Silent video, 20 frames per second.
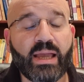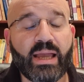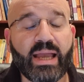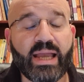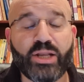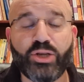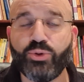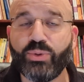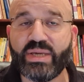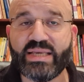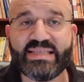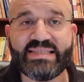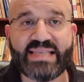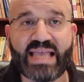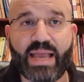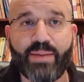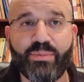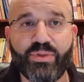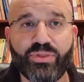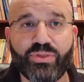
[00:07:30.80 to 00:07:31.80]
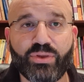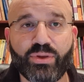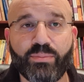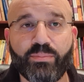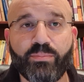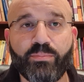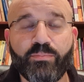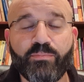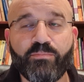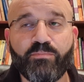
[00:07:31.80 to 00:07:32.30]
and to examine
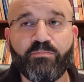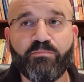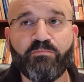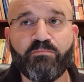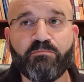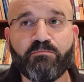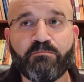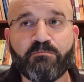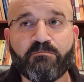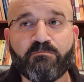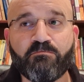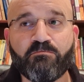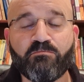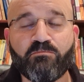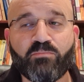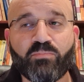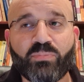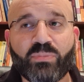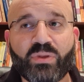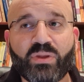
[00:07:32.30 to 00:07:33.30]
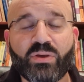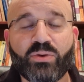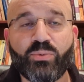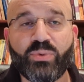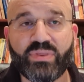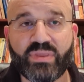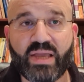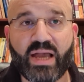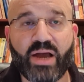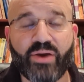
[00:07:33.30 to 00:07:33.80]
them
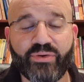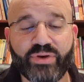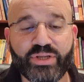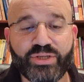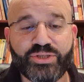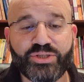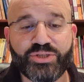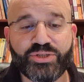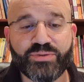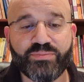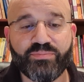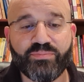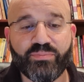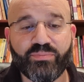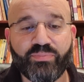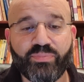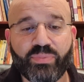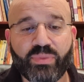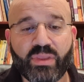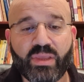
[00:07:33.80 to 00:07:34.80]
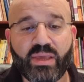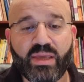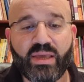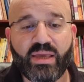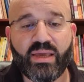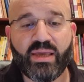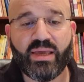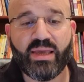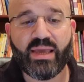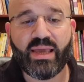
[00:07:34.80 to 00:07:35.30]
with courage
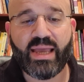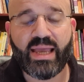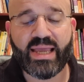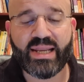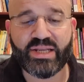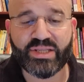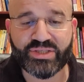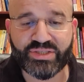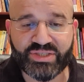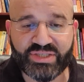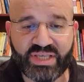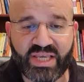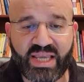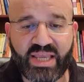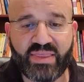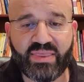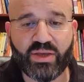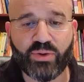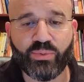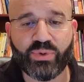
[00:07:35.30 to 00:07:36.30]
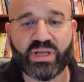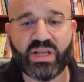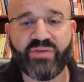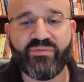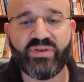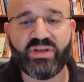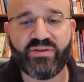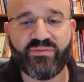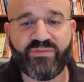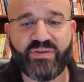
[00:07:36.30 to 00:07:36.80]
and to see that
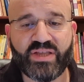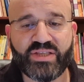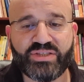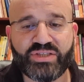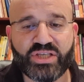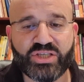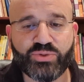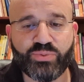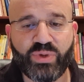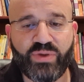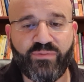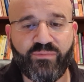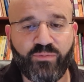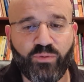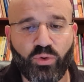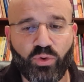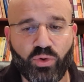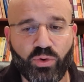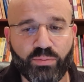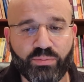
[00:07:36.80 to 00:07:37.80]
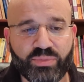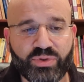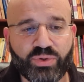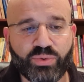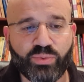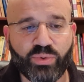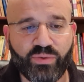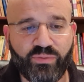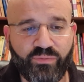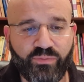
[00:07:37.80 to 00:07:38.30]
whatever defenses we formed
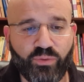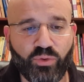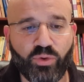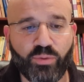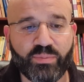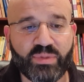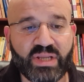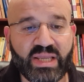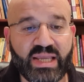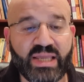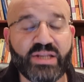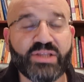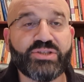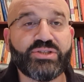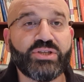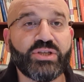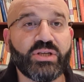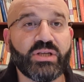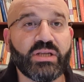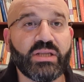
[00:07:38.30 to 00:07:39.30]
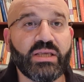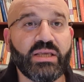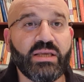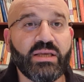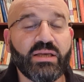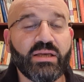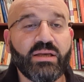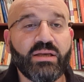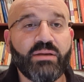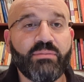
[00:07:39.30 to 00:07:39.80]
were formed innocently
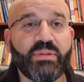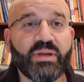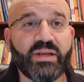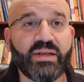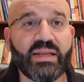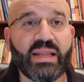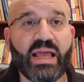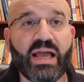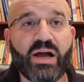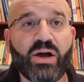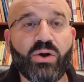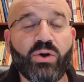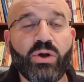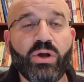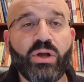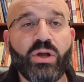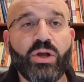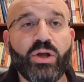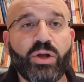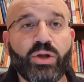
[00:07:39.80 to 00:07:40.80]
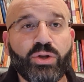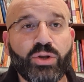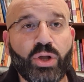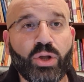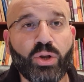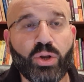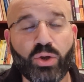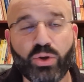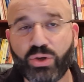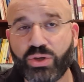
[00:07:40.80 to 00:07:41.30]
but now no
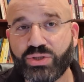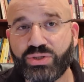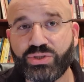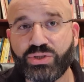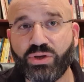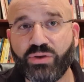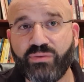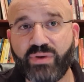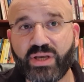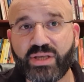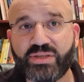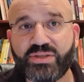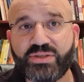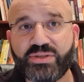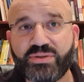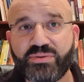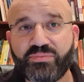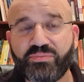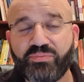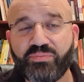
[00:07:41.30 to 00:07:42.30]
longer serve us.